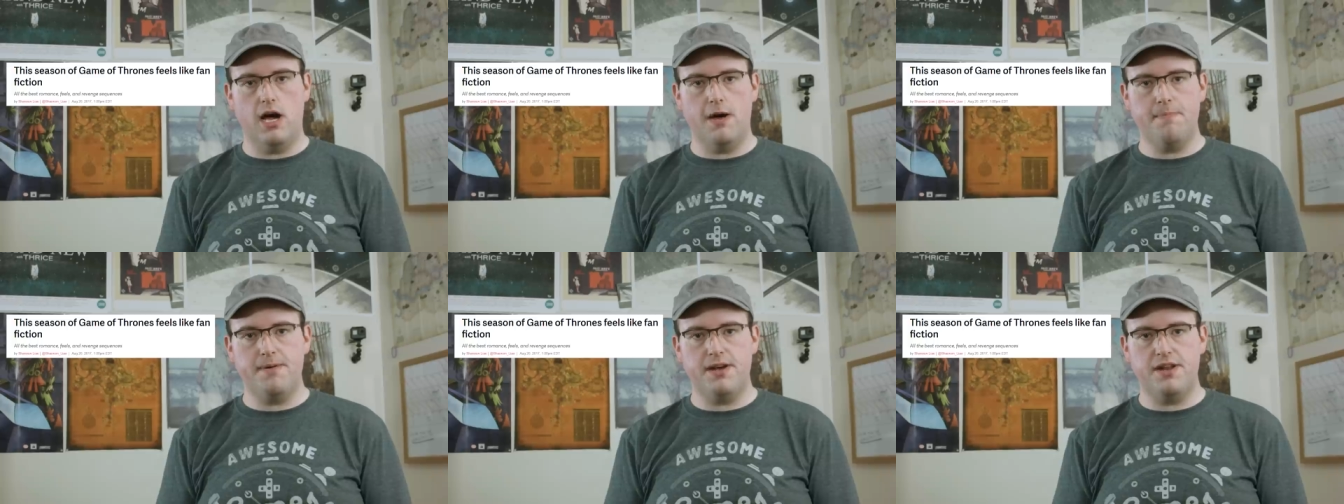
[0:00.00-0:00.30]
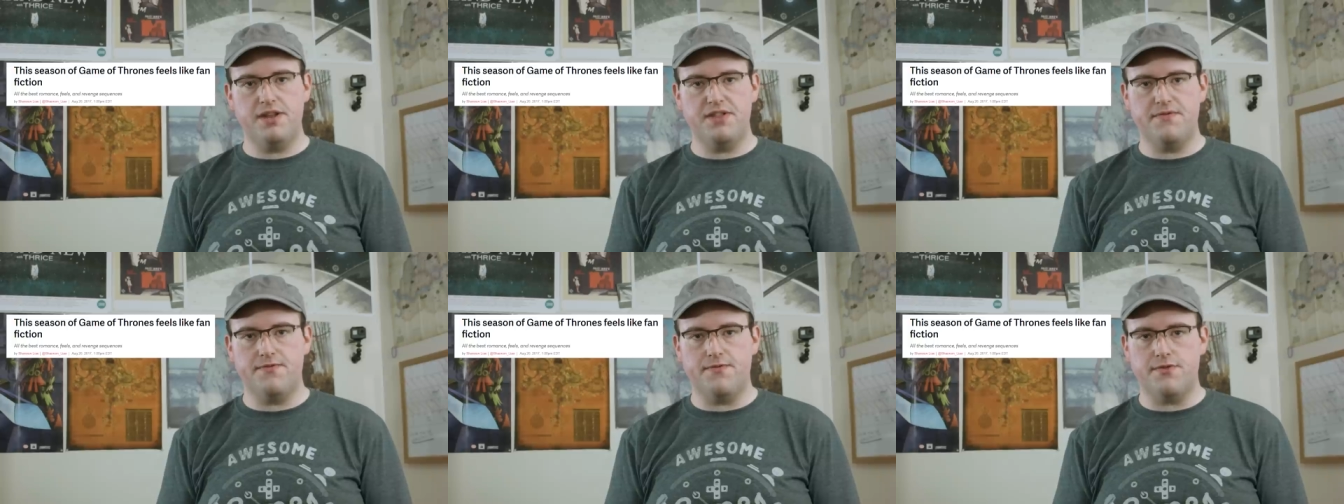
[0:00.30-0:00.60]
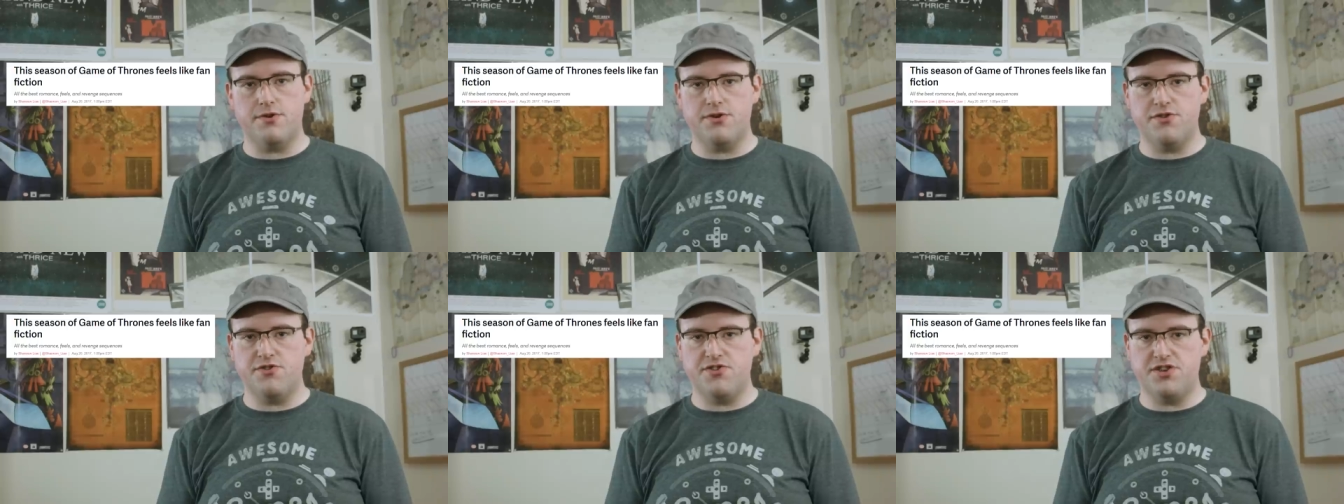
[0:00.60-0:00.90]
op-ed at The
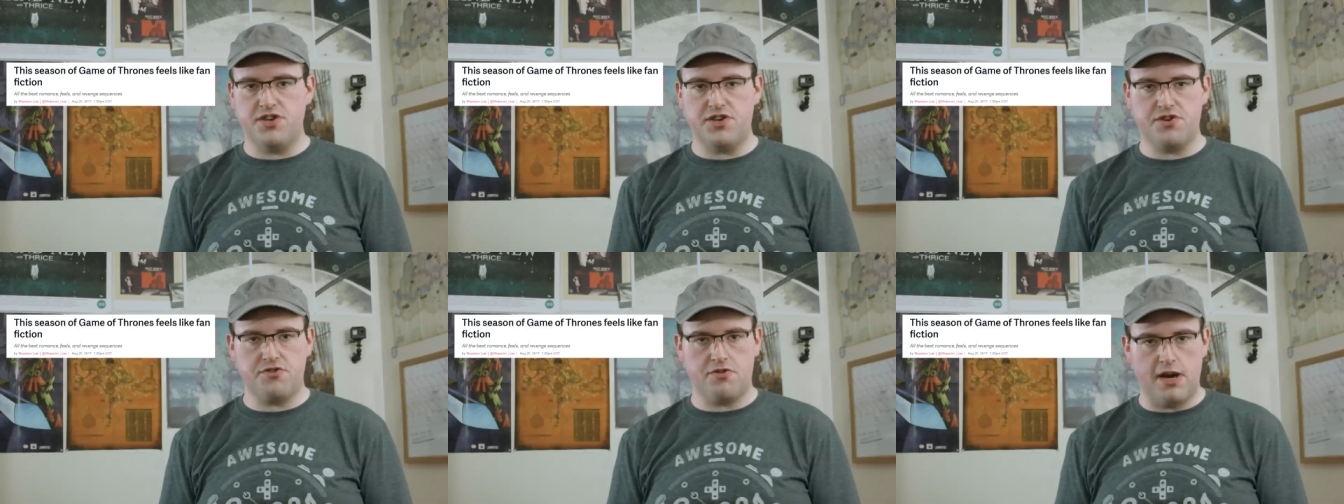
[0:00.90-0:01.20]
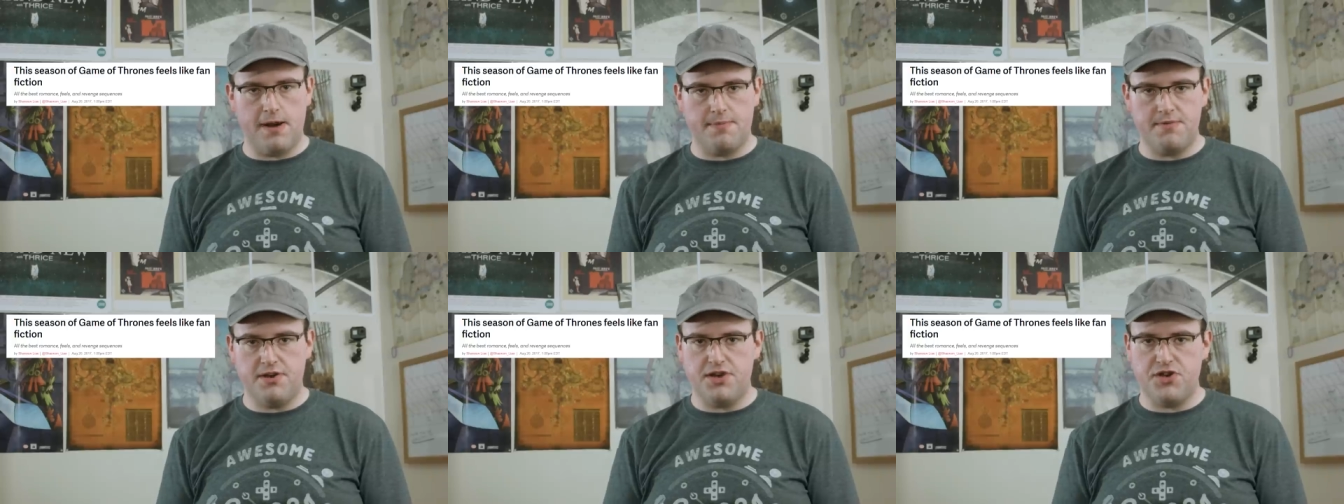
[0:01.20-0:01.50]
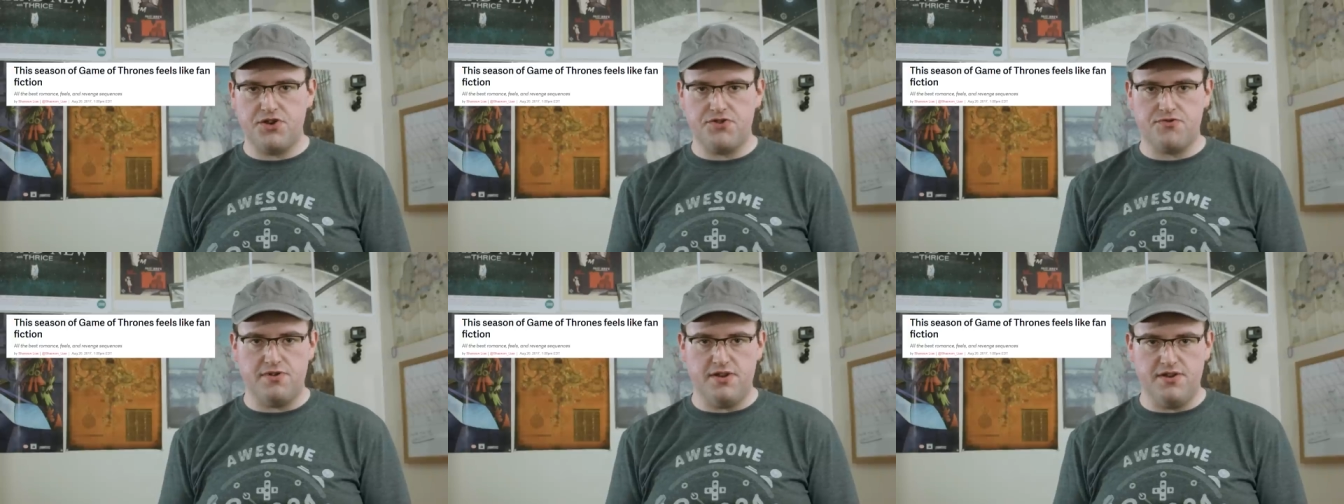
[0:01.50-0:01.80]
Verge described it
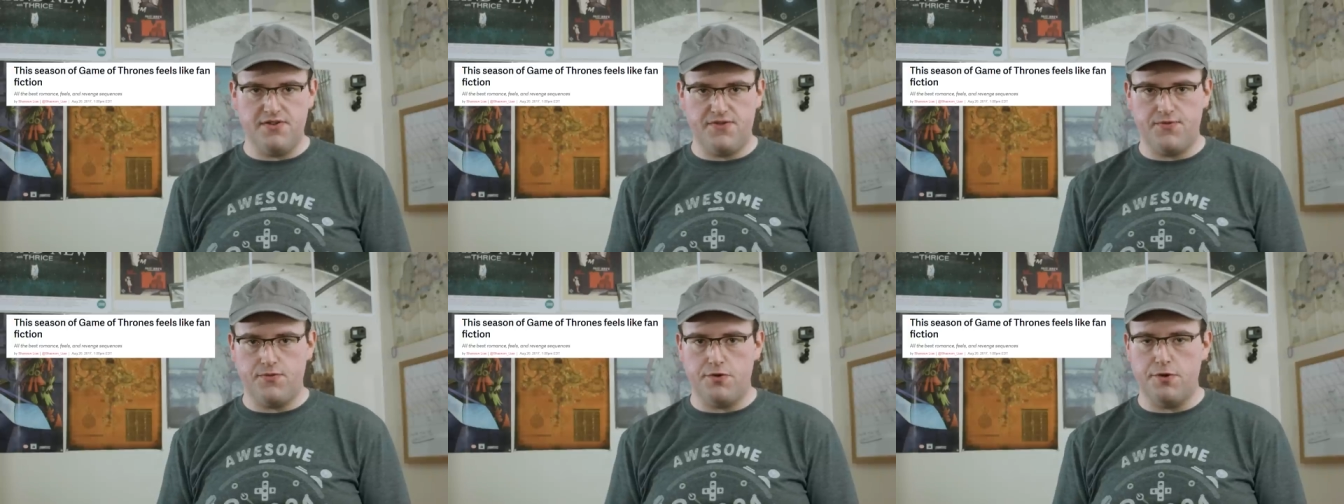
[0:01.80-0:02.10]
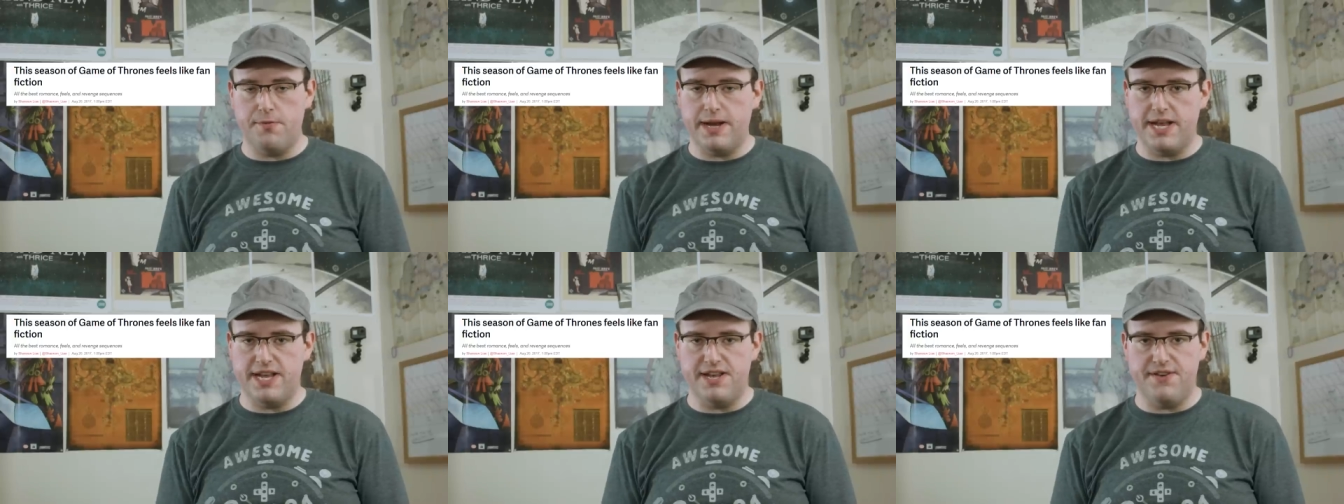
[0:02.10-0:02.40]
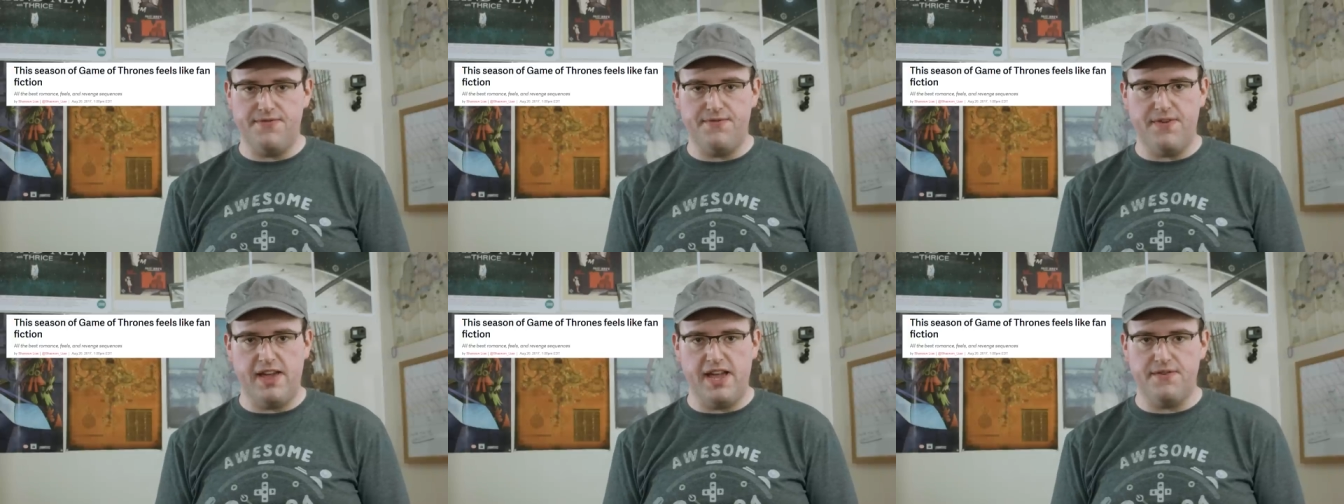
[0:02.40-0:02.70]
as transforming into
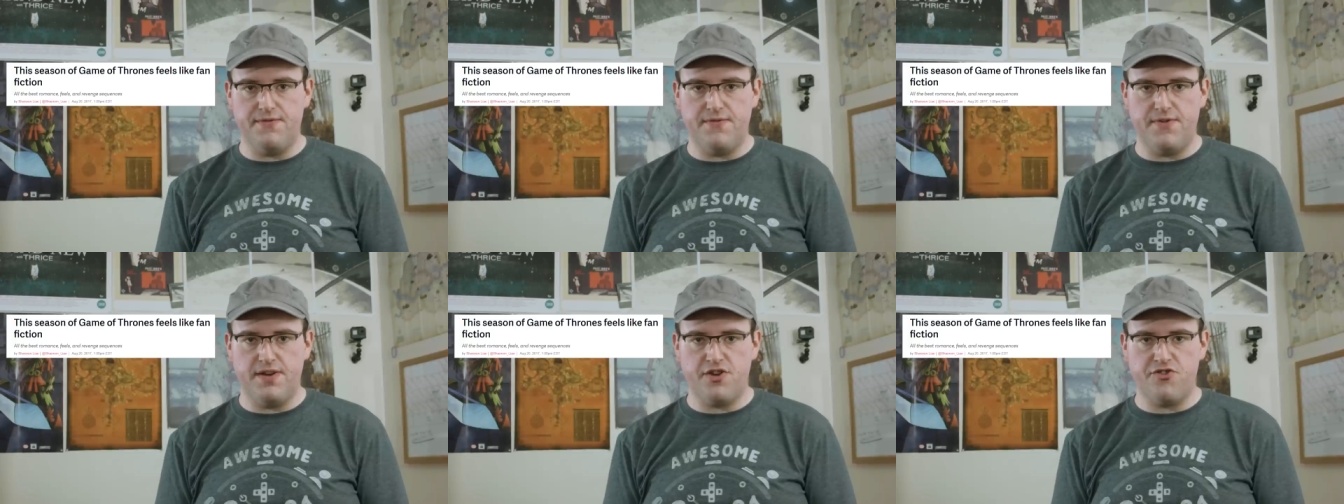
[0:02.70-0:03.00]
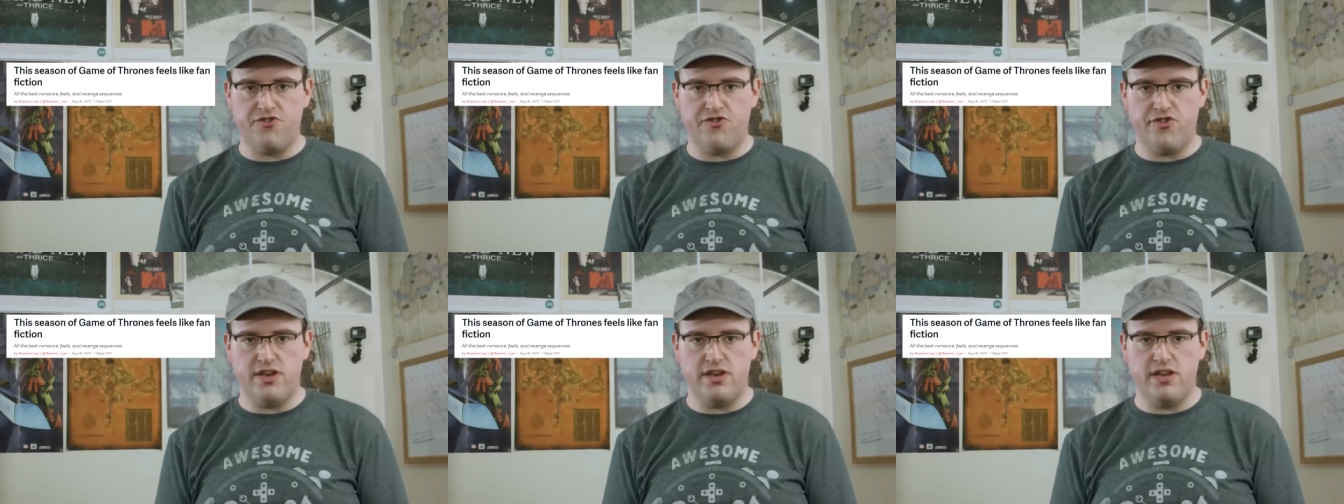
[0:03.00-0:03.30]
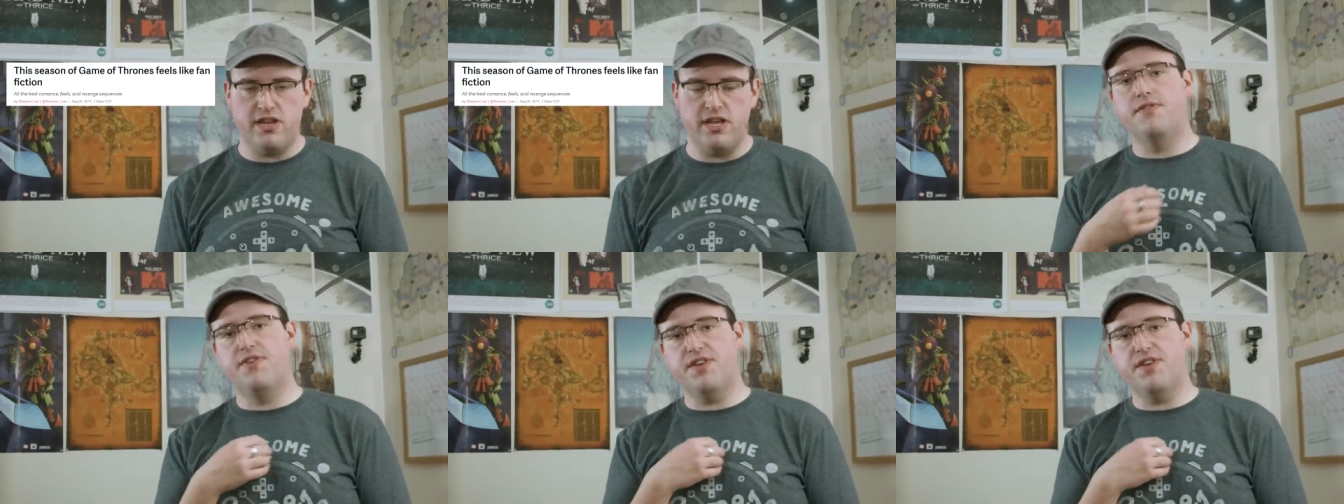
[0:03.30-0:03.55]
fanfiction.